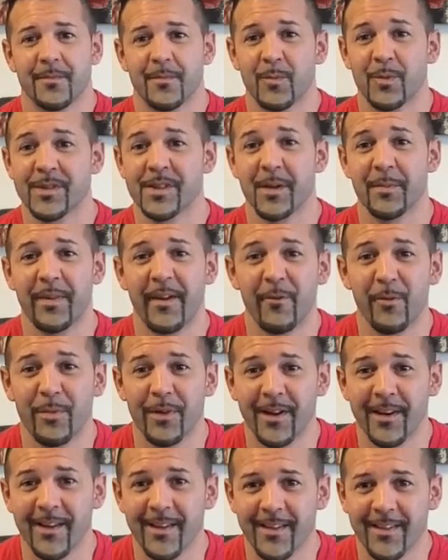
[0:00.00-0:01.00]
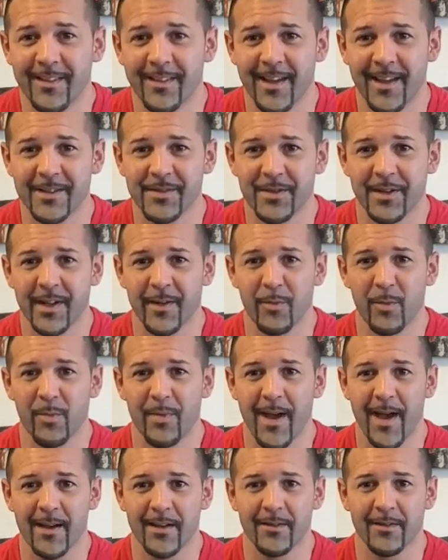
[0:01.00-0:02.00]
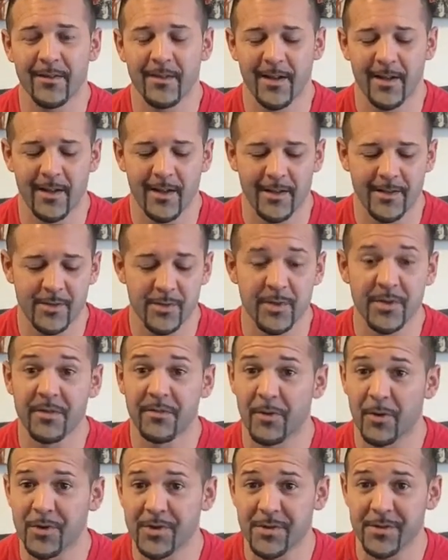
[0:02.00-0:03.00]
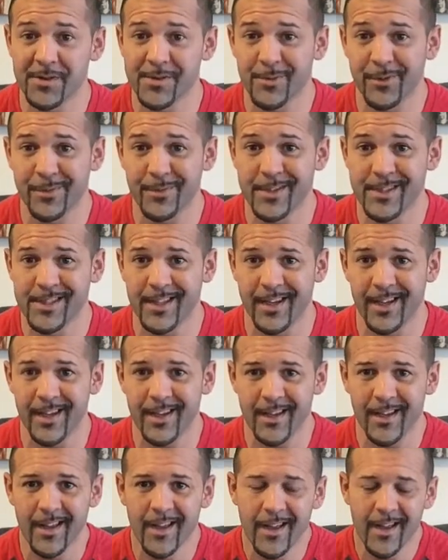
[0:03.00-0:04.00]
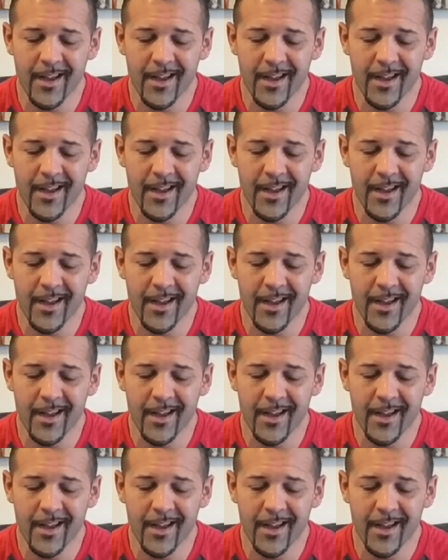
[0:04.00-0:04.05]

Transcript: What's up, everybody? Thanks for coming back and doing devotionals with me today.